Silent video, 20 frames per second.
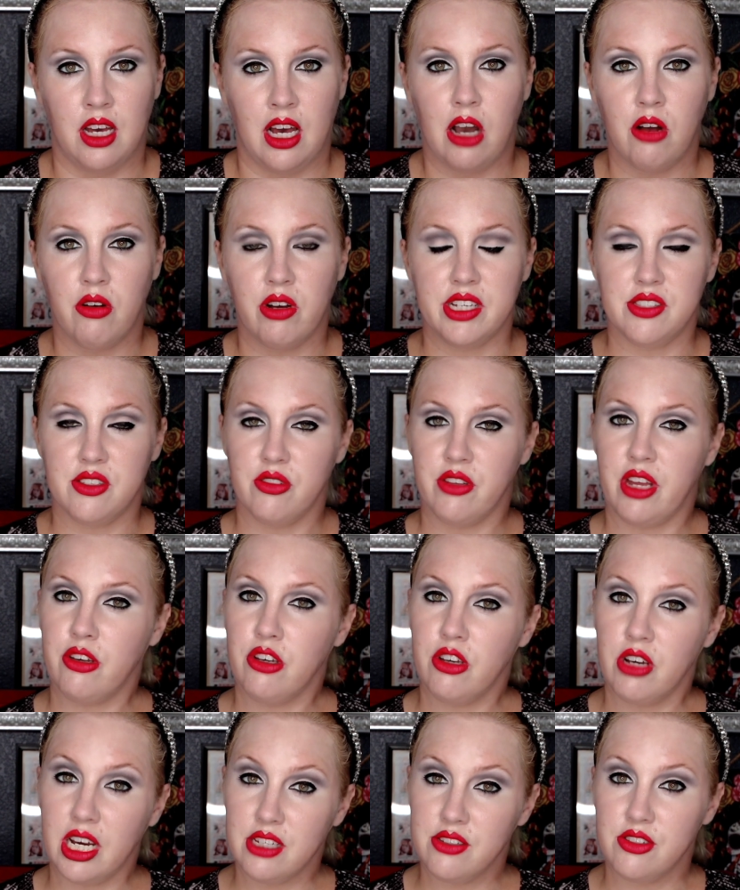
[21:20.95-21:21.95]
Alright, so now
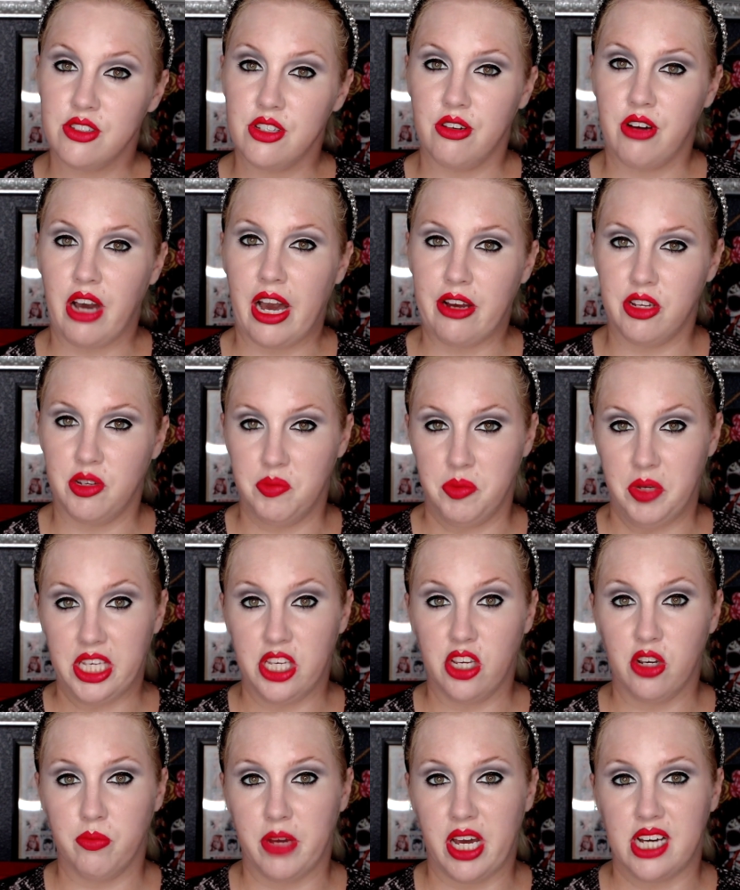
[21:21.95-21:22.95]
you guys know how to
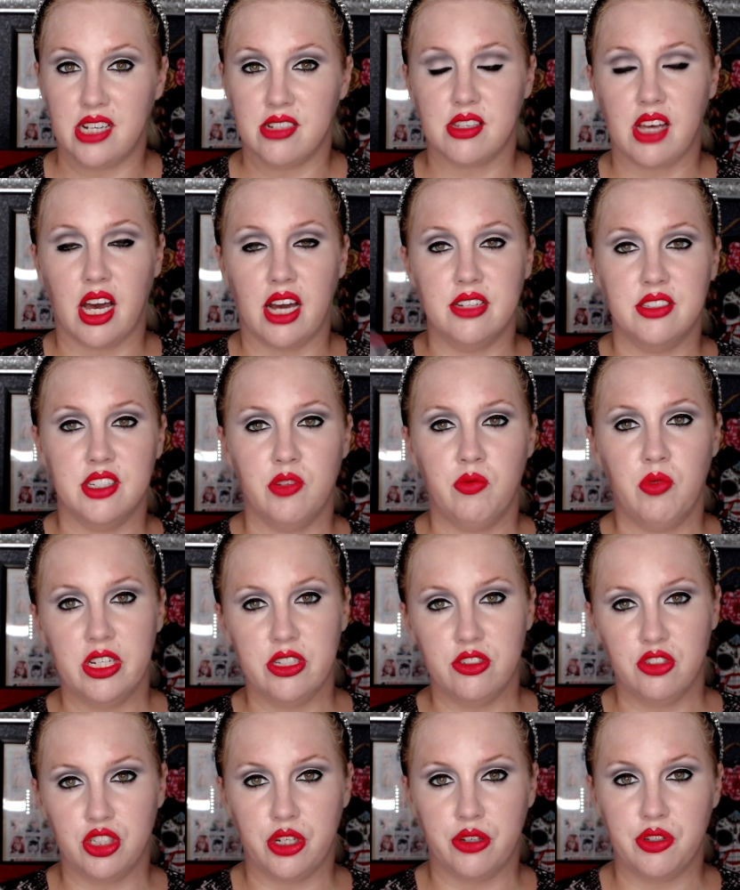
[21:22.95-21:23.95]
make your mask. I did
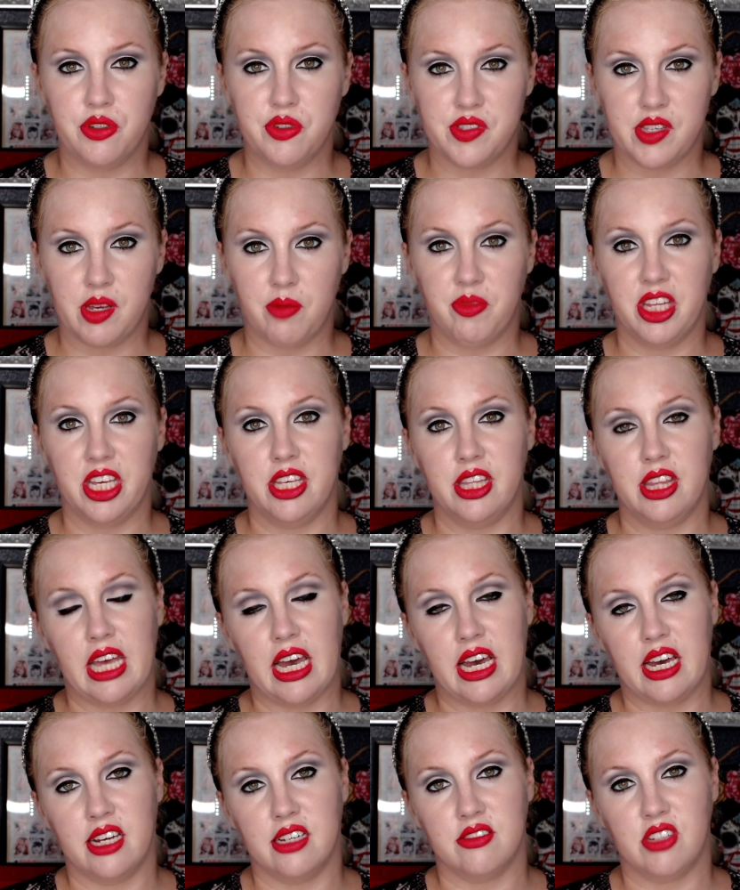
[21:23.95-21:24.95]
want to show you something
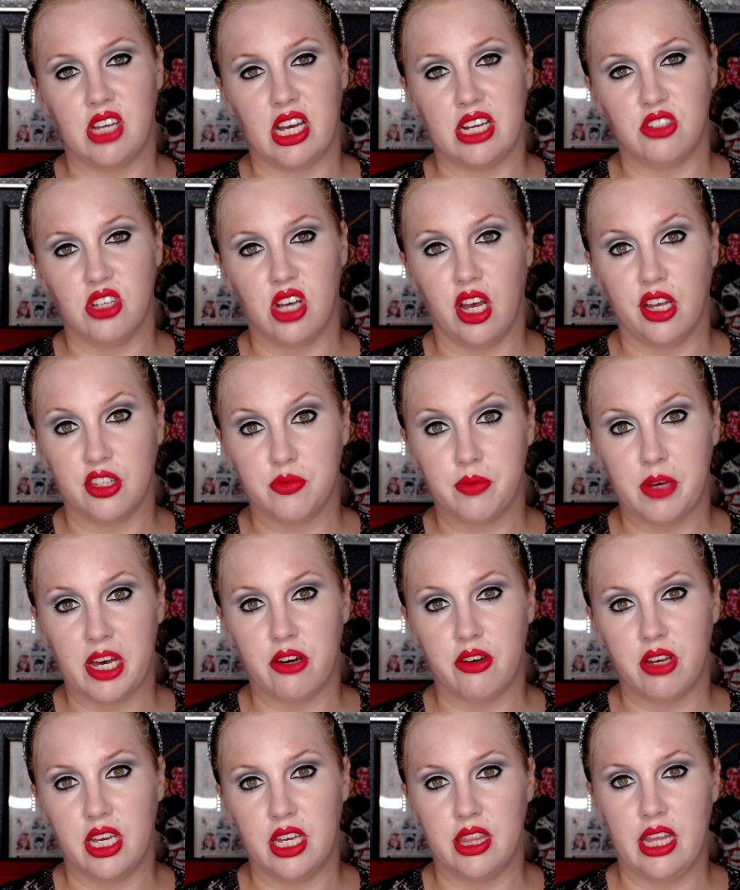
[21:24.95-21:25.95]
that I talked
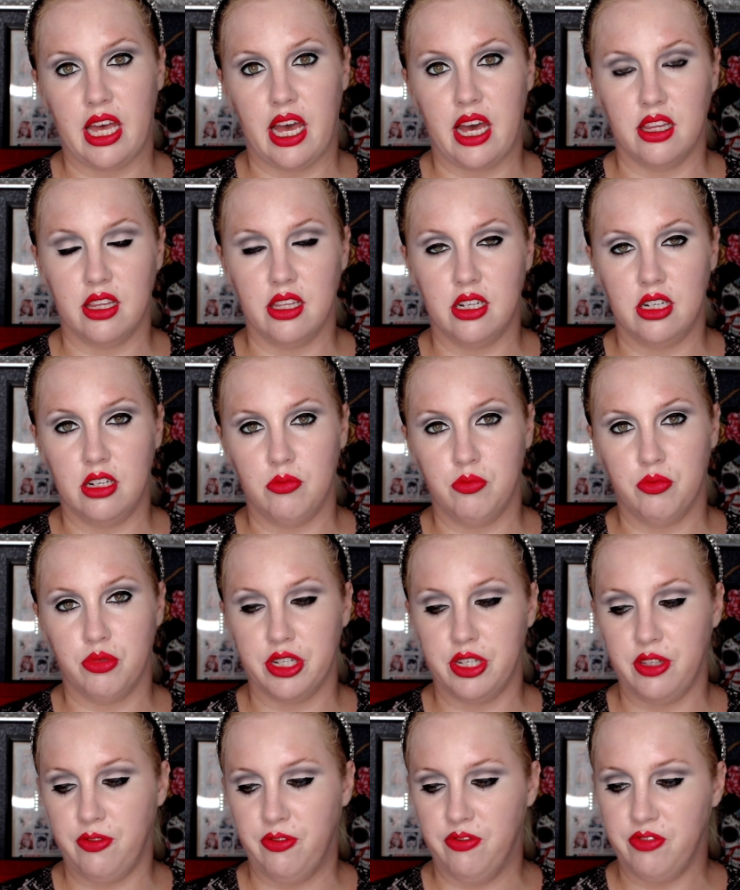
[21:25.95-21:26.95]
about in that little
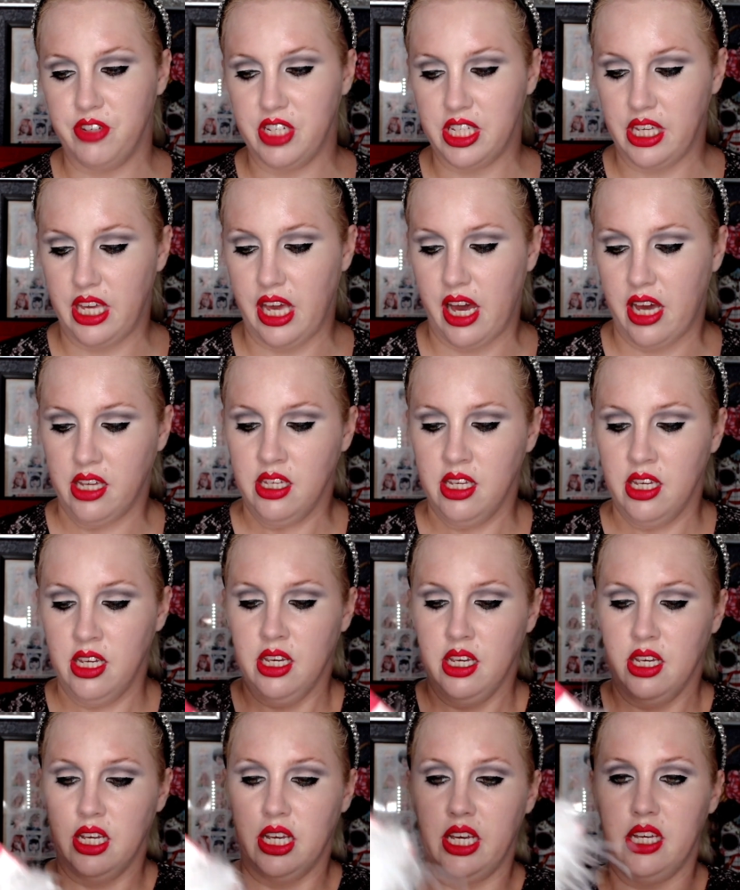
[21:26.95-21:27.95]
brief vignette,
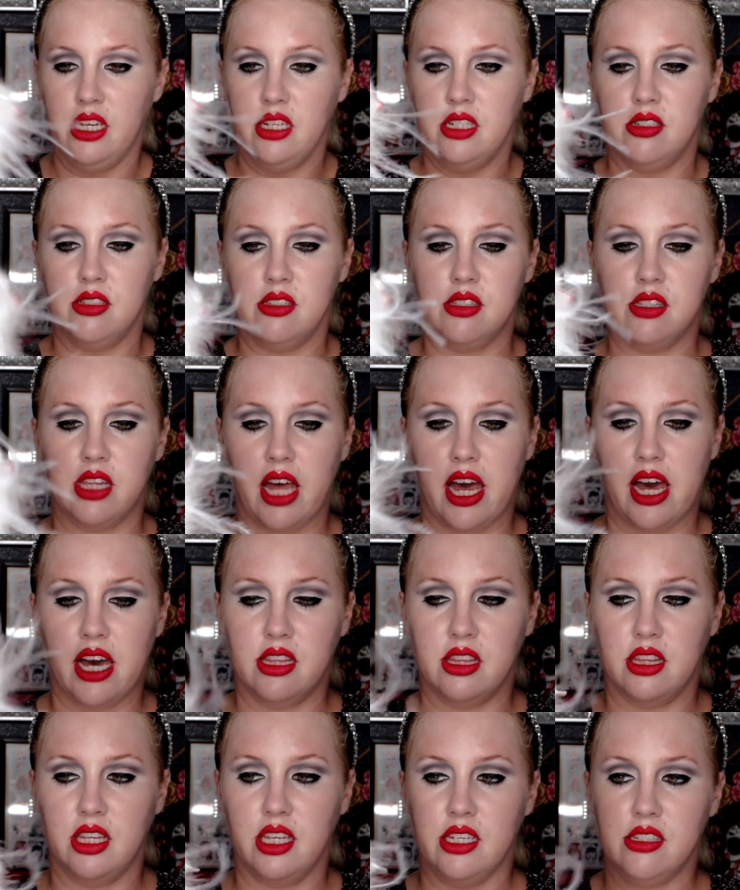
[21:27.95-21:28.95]
is
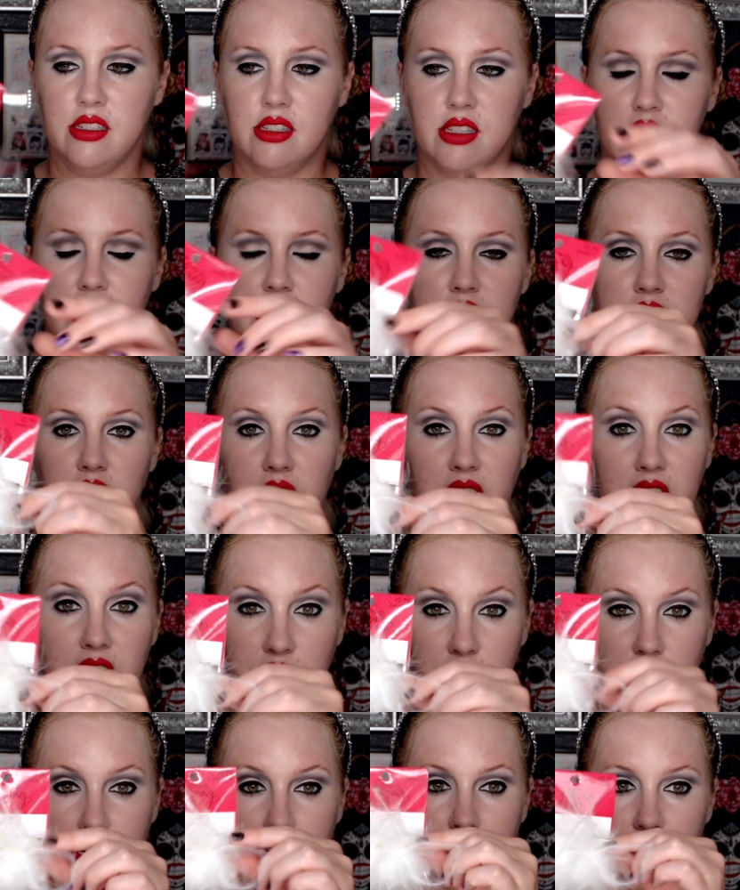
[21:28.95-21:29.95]
that this is a
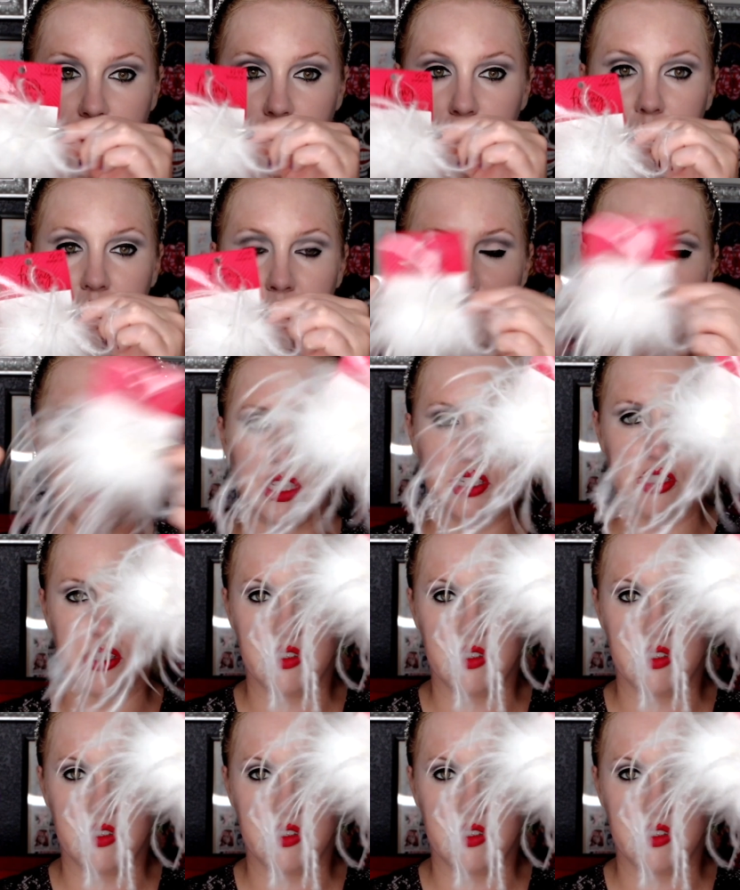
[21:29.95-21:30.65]
hair clip. This